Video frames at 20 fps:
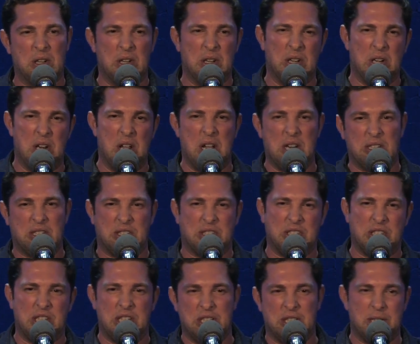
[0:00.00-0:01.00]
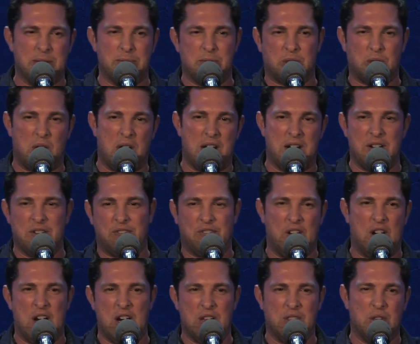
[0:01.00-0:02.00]
Let's see them try to
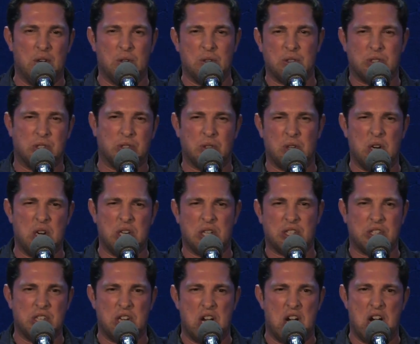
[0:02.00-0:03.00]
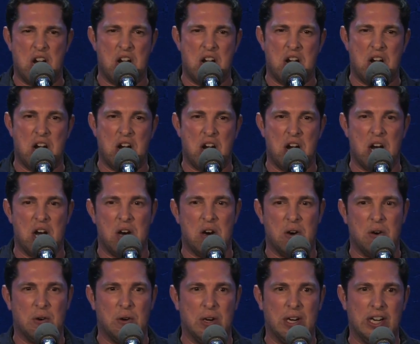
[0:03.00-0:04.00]
find those drugs
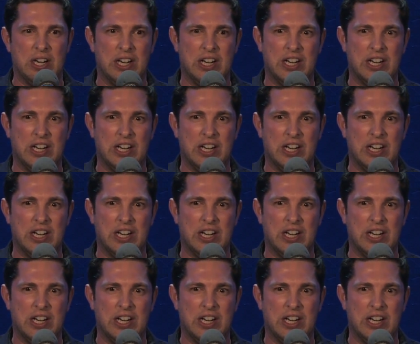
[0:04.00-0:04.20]
now.